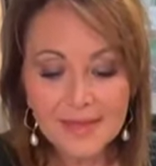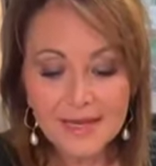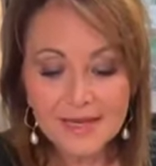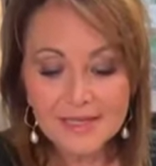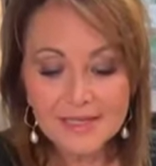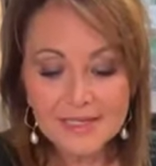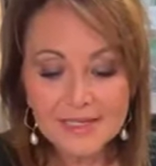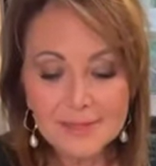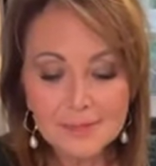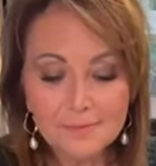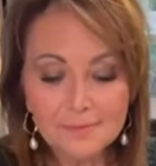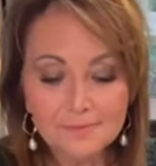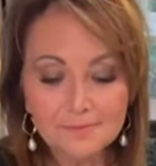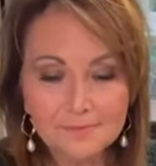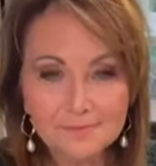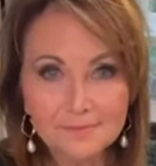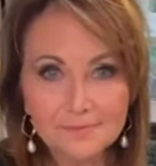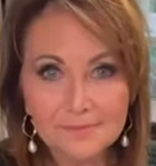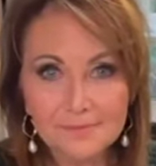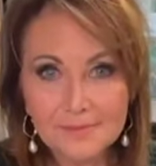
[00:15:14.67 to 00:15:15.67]
little
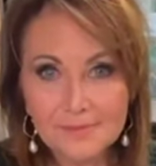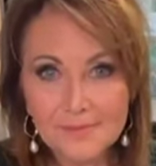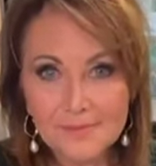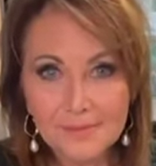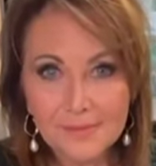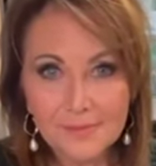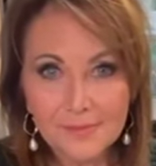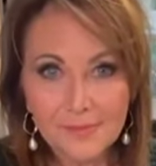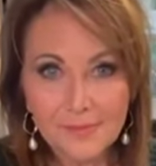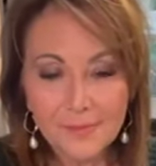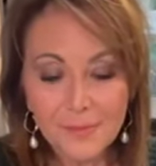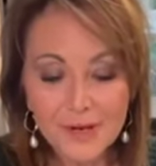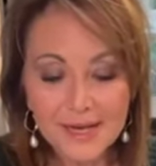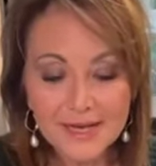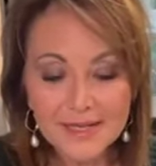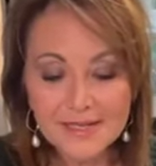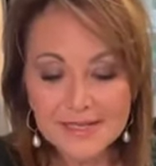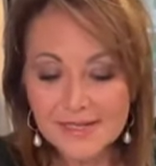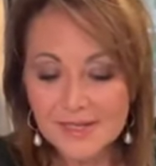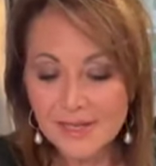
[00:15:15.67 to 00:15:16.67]

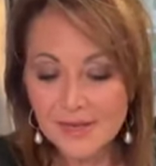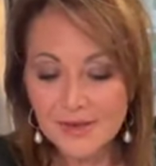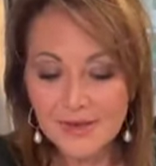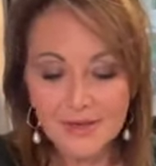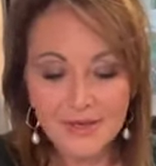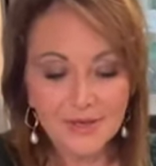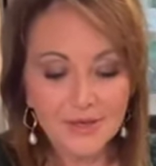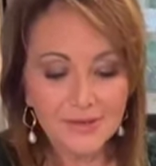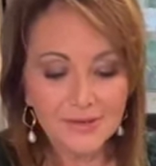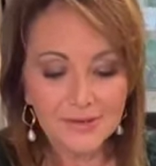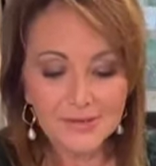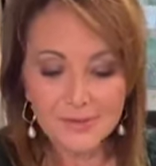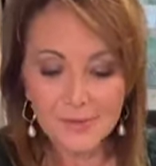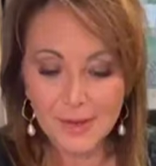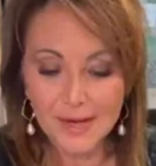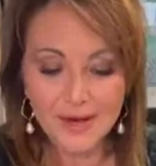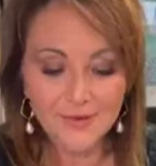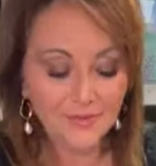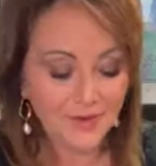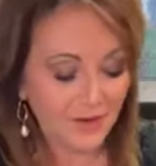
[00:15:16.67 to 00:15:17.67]
whisk. You can
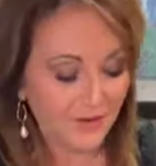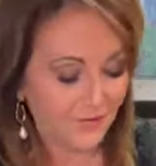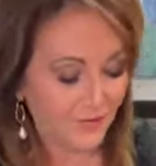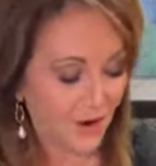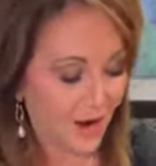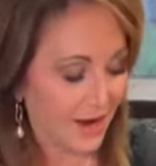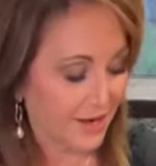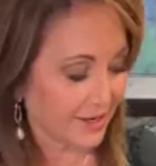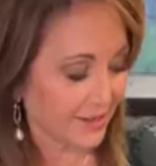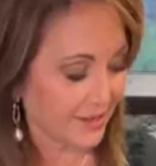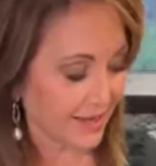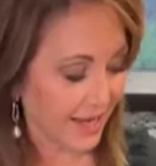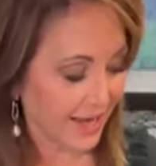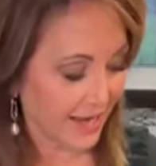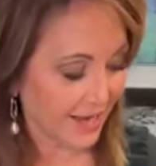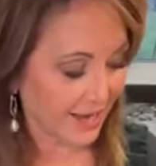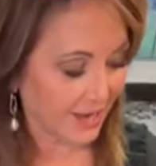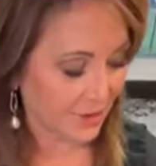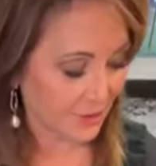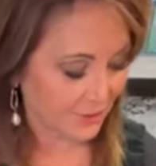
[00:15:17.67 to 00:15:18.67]
use whatever you've got in the
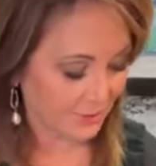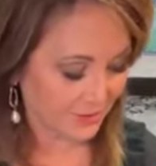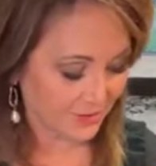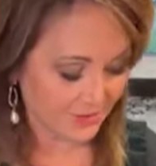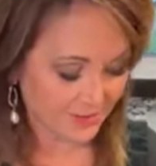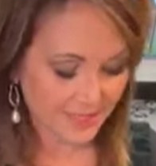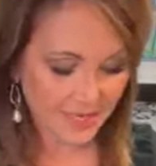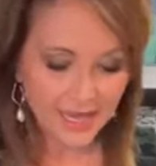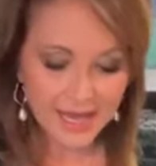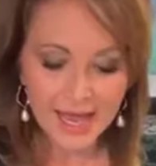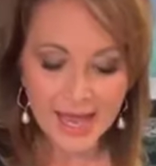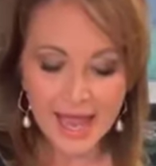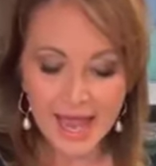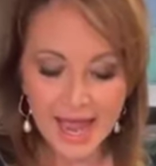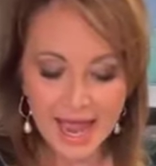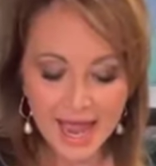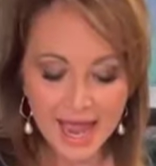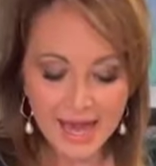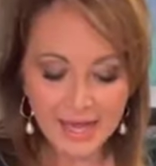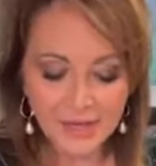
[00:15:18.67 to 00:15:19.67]
house,
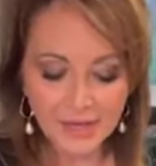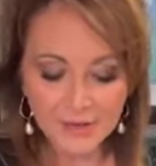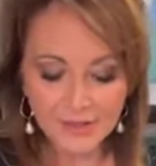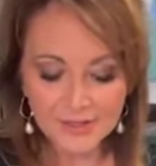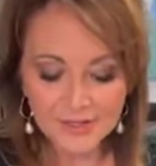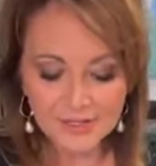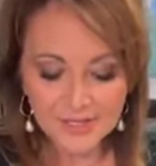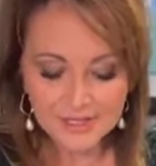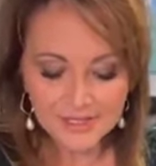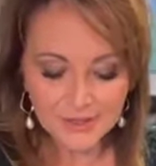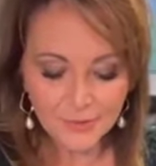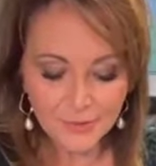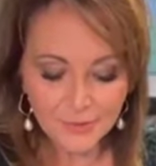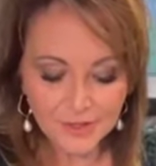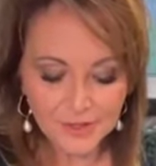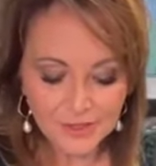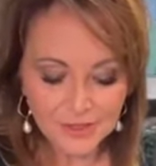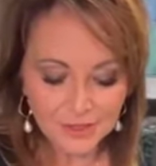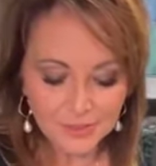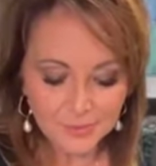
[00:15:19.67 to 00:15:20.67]
and you're just
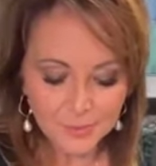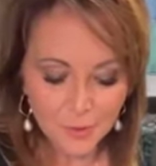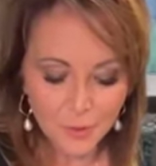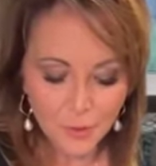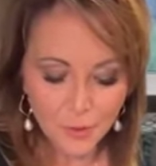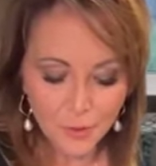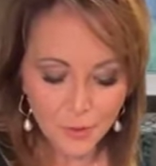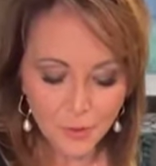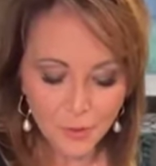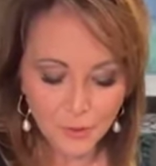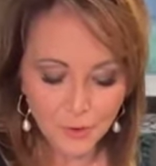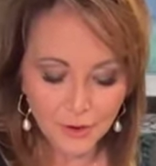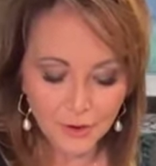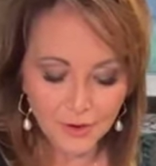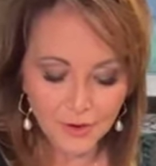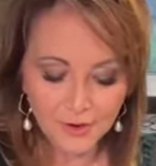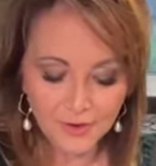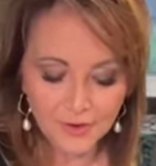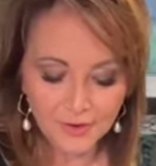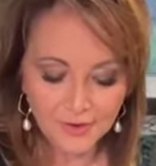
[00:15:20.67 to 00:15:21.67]
going to
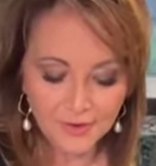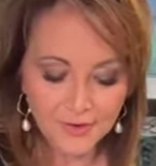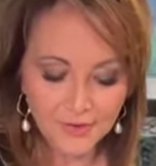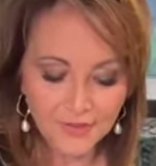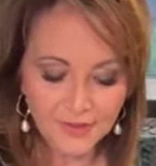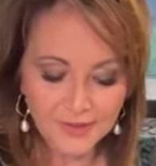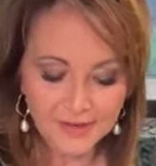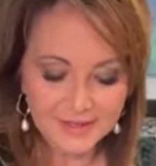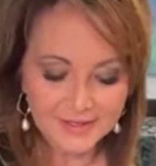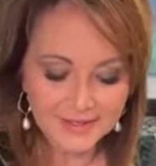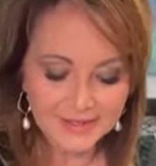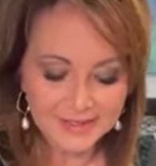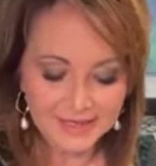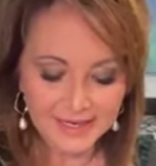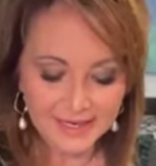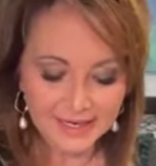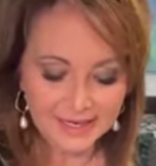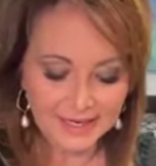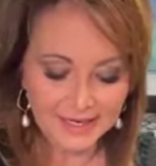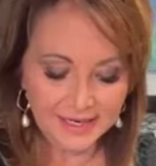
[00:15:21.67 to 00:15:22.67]
pour
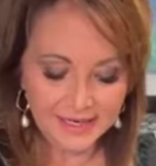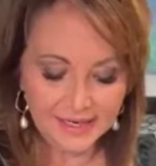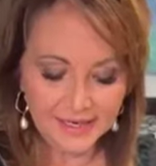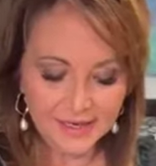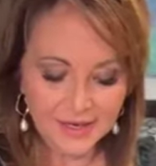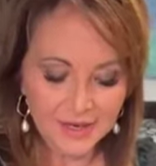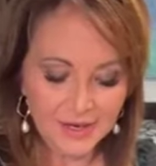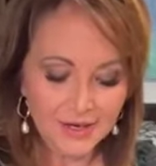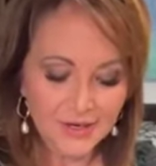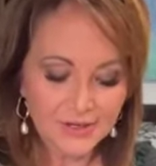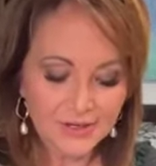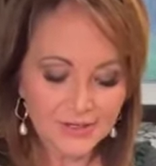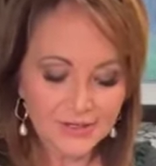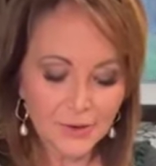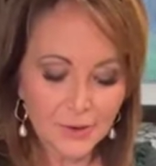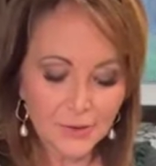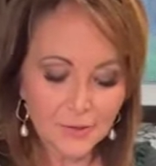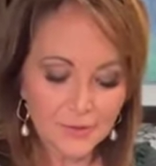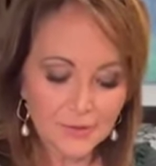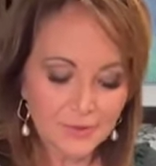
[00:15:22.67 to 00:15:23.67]
this in.
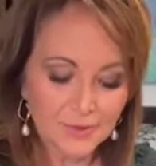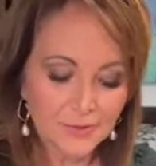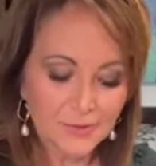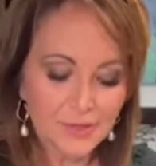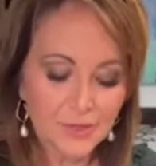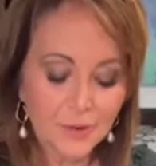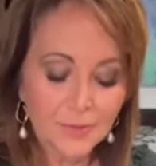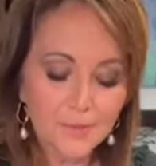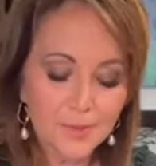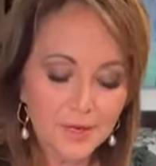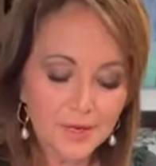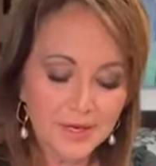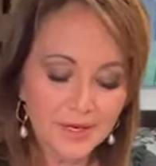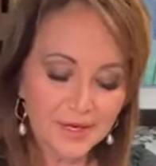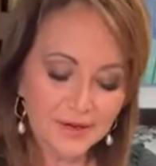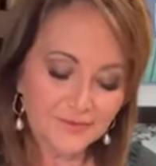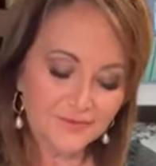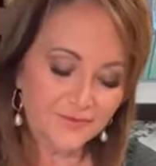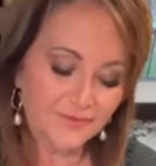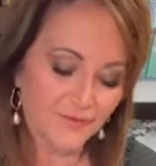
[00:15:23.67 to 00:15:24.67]
So don't put
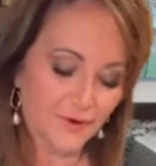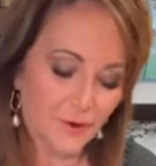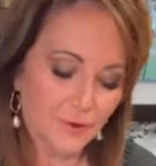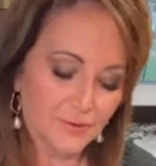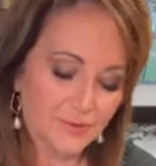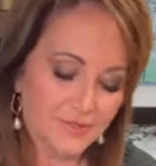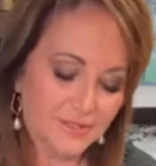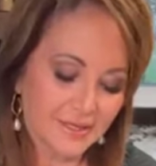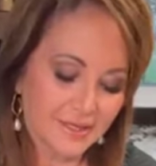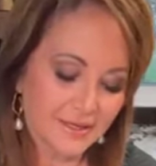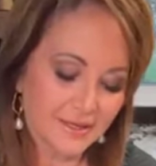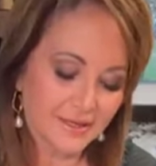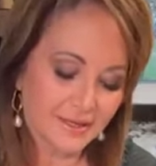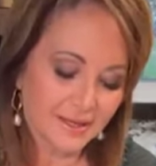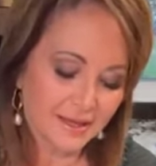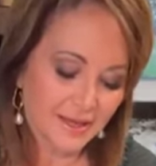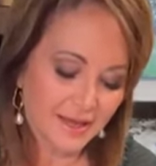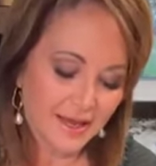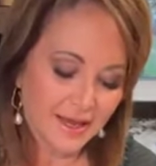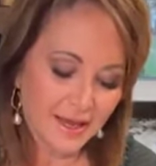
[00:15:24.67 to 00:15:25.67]
it in frozen,
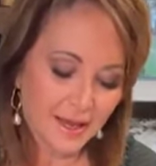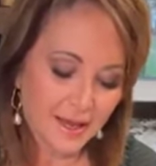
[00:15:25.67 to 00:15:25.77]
